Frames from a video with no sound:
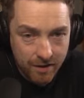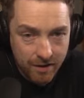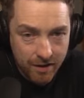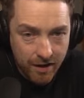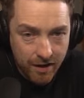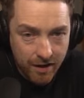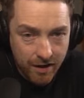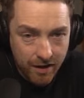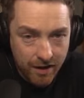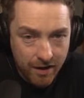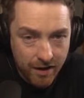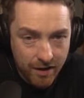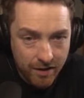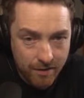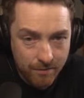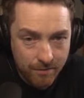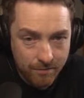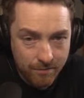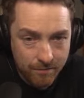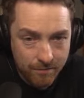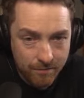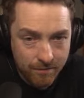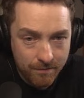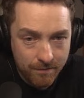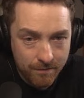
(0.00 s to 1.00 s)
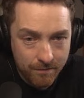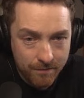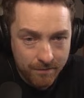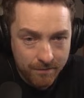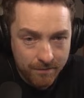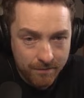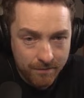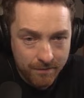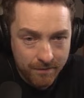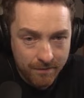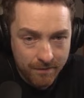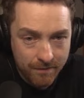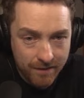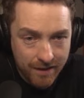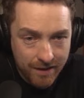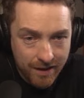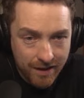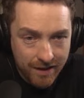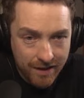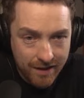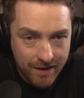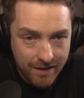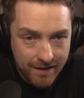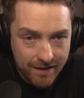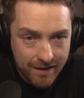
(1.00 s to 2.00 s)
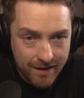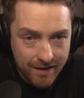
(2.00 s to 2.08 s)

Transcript: Again, you can see